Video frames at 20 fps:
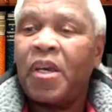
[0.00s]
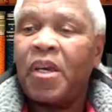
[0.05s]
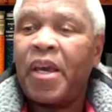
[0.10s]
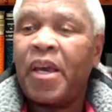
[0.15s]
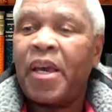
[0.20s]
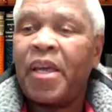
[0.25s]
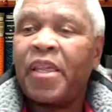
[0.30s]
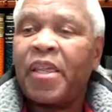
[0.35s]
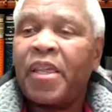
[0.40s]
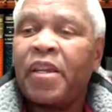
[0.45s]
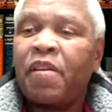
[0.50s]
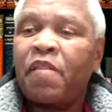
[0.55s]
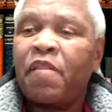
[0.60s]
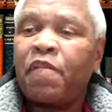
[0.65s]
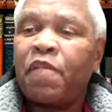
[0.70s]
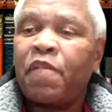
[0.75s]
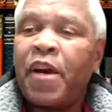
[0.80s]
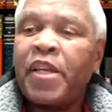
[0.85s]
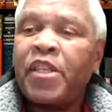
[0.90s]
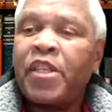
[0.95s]
And then I
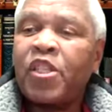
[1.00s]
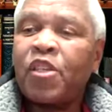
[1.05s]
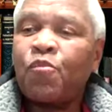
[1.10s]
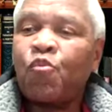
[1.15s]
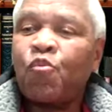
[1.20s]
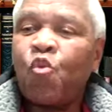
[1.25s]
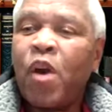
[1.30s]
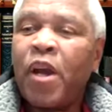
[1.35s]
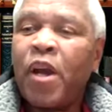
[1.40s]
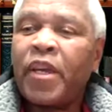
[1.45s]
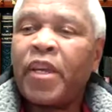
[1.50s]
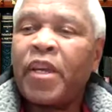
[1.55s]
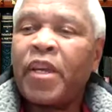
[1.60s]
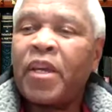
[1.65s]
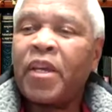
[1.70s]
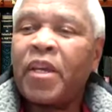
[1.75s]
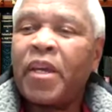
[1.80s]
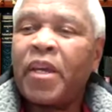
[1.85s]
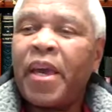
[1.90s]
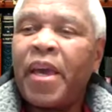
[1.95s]
find them
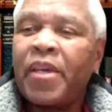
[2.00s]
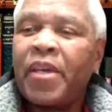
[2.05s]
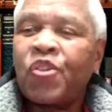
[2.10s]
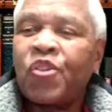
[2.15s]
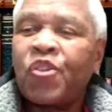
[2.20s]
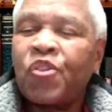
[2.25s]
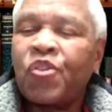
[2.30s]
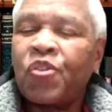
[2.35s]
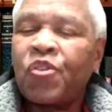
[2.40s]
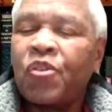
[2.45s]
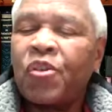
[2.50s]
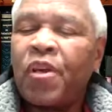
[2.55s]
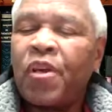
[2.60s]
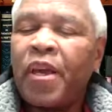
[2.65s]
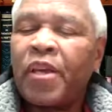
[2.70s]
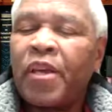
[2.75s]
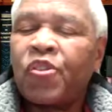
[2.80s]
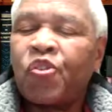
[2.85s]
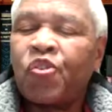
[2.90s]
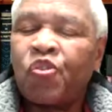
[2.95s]
working
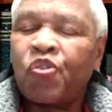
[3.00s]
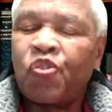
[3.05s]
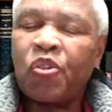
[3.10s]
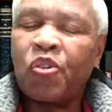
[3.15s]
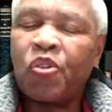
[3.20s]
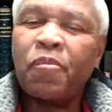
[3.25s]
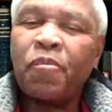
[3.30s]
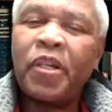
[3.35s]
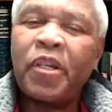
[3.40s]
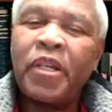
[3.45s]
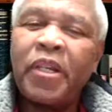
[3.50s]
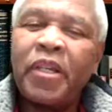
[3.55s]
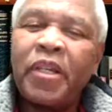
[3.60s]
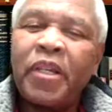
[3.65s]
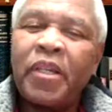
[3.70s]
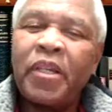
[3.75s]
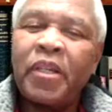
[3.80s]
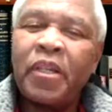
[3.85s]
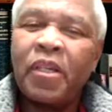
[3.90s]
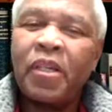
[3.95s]

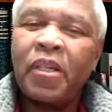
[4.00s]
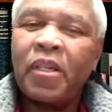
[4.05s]
extremely